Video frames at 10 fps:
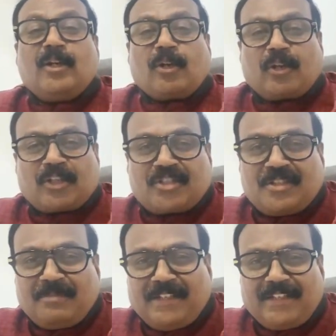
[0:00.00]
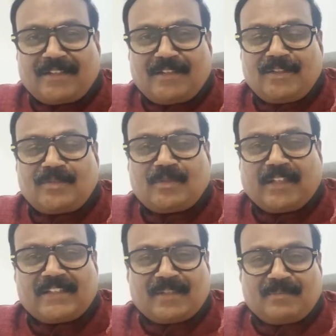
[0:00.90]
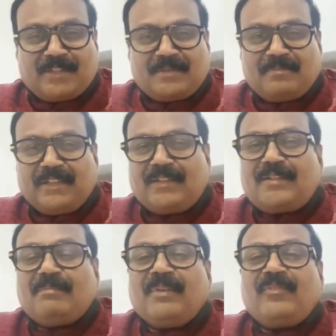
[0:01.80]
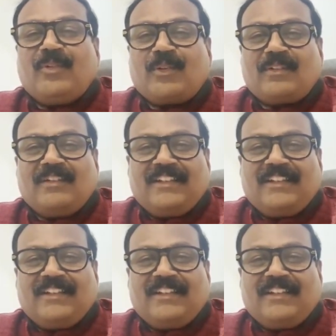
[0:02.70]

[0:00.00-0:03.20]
Rush immediately to Hyderabad Mint before